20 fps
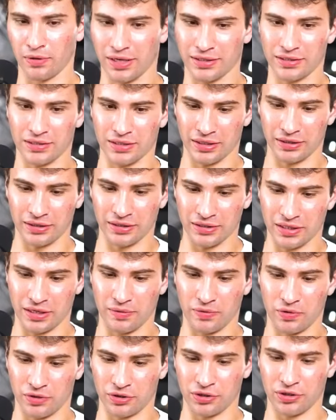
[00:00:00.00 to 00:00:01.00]
Well, that's like the
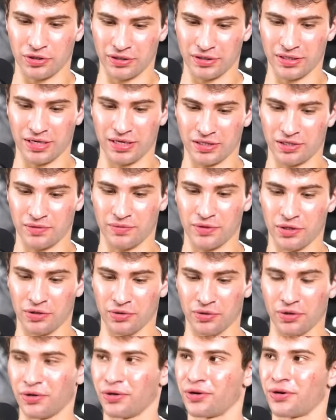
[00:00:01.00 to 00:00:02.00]
same question as asking
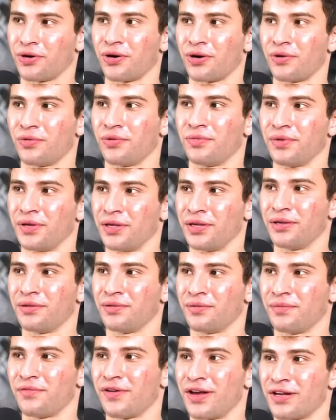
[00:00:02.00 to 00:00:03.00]
me. You know, your car would
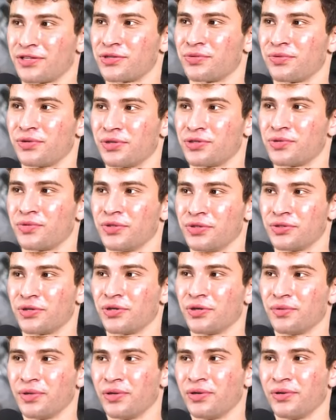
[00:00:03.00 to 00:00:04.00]
be faster with a
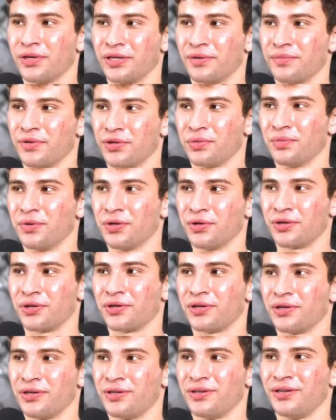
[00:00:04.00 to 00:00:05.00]
twin turbo and a built
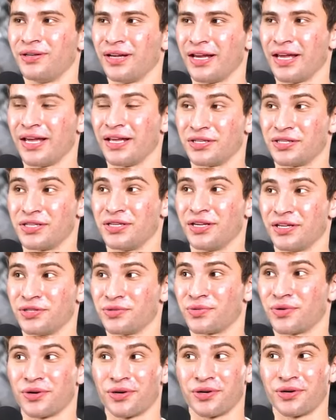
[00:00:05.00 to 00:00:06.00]
motor and a
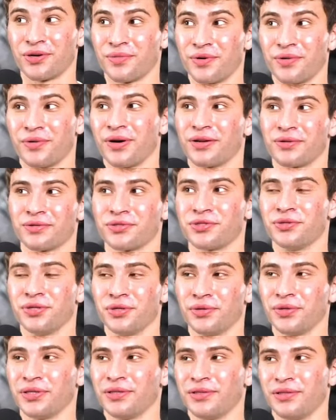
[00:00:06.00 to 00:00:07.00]
TH400, but why
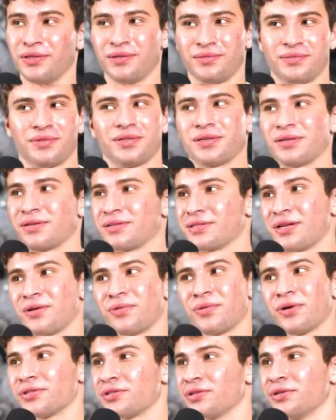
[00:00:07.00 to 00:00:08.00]
don't you do it? Yeah.
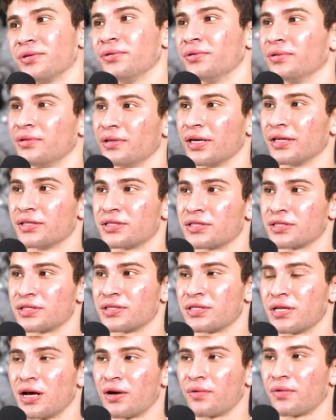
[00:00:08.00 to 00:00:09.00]
Because I don't want to. It's
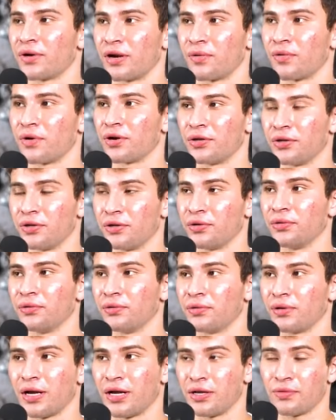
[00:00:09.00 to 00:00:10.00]
yeah, just yeah. not what I want to
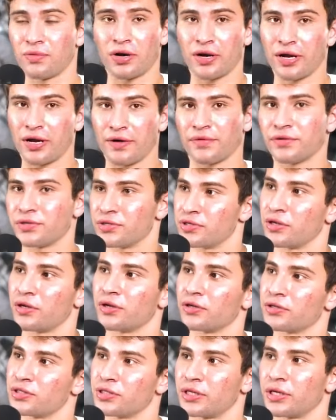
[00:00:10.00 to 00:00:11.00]
do. I want to have
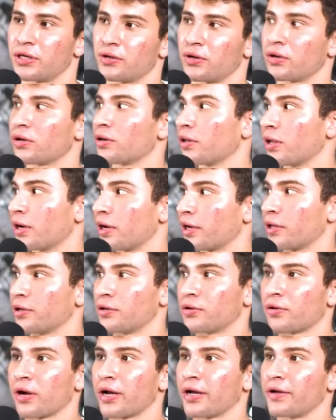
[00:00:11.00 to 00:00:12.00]
a, a stick car that
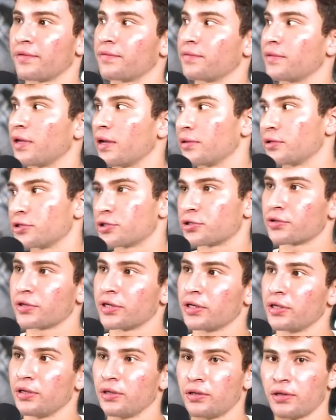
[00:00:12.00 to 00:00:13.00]
I can drive down the
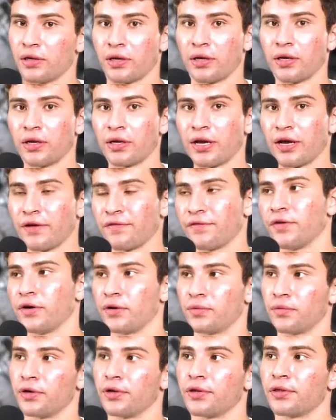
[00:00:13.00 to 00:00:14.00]
street and have
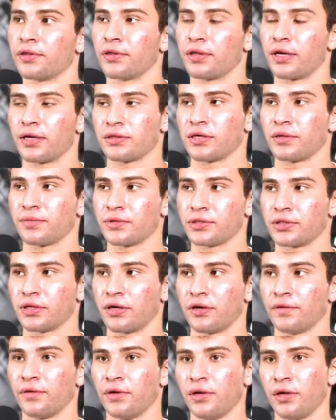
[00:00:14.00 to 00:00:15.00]
fun with and that type
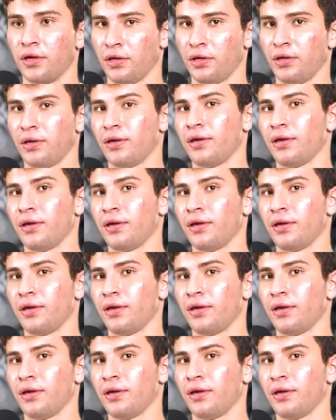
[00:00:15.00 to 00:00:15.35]
of stuff.